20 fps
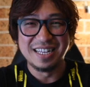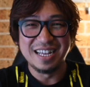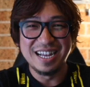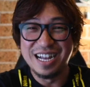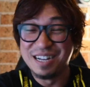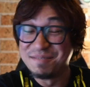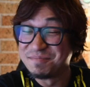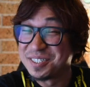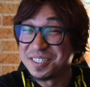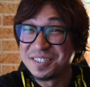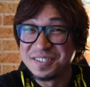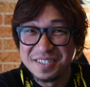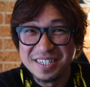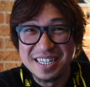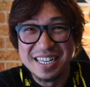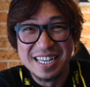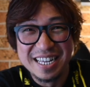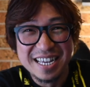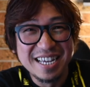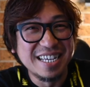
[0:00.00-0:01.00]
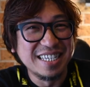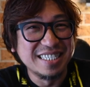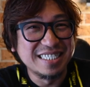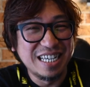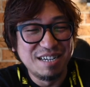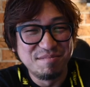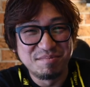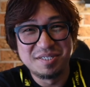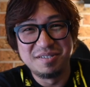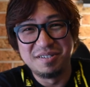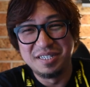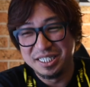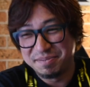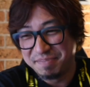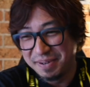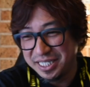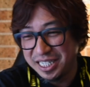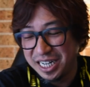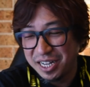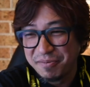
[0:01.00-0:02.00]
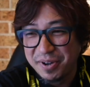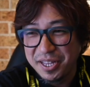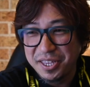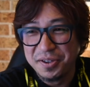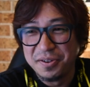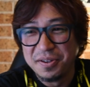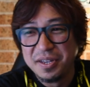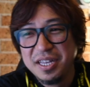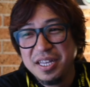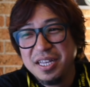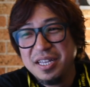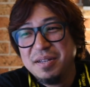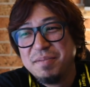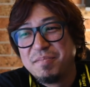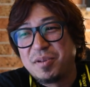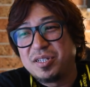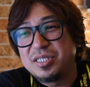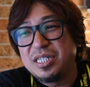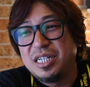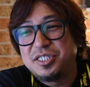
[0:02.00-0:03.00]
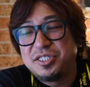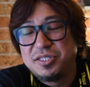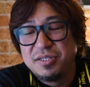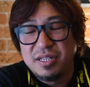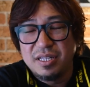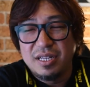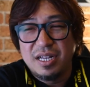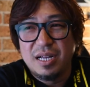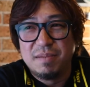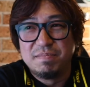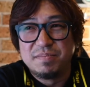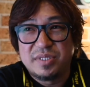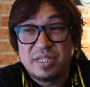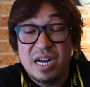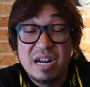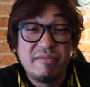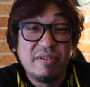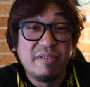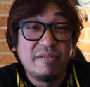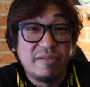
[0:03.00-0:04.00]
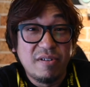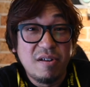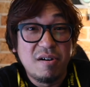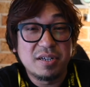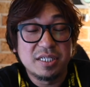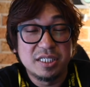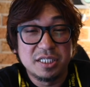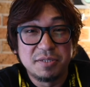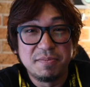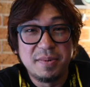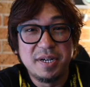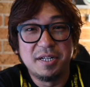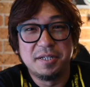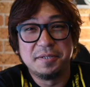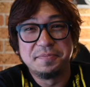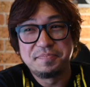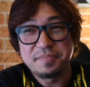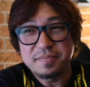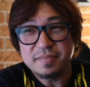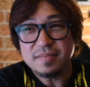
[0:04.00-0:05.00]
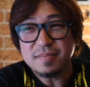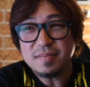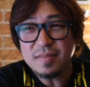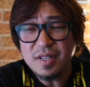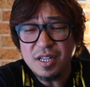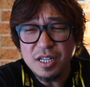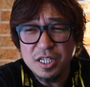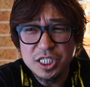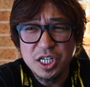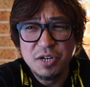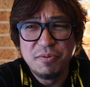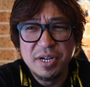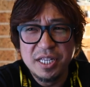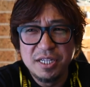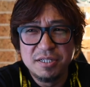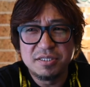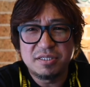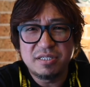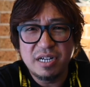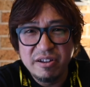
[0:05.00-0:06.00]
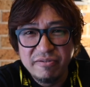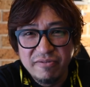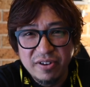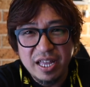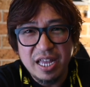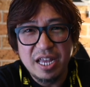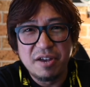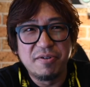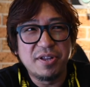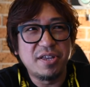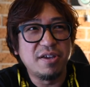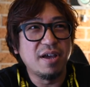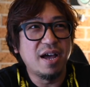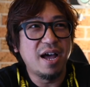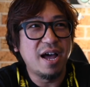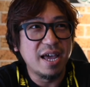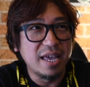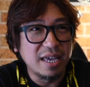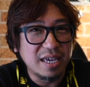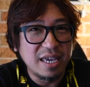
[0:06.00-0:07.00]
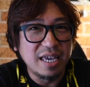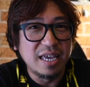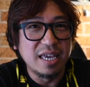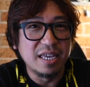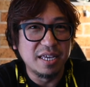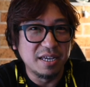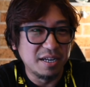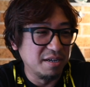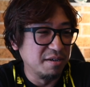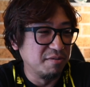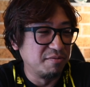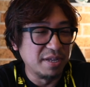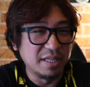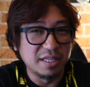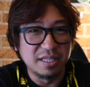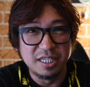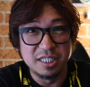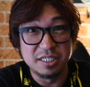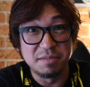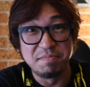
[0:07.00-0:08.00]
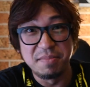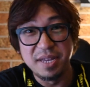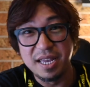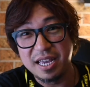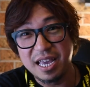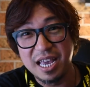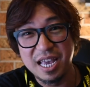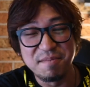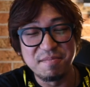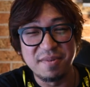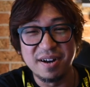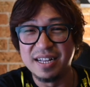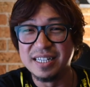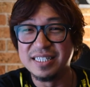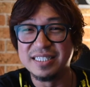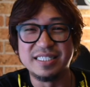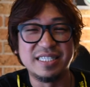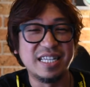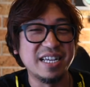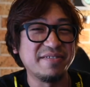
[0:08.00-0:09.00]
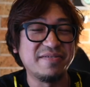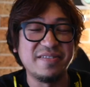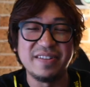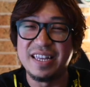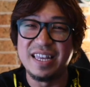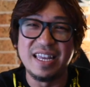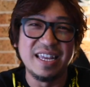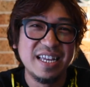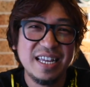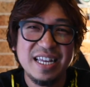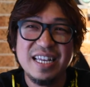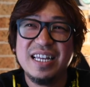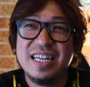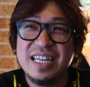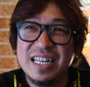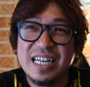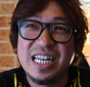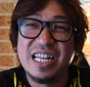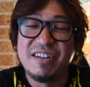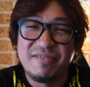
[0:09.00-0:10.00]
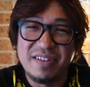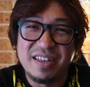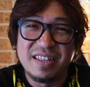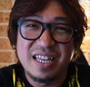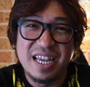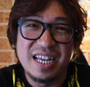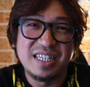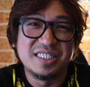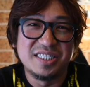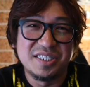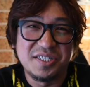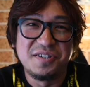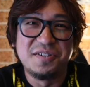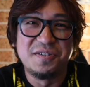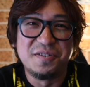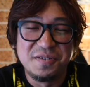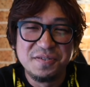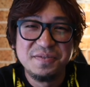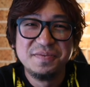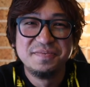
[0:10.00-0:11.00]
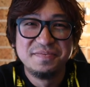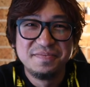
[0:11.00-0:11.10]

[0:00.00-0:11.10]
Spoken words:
Absolutely, yes, absolutely. Especially because I shoot travel vlogs as well. So when you're traveling, when you're hiking, with this big camera, it's definitely takes a toll.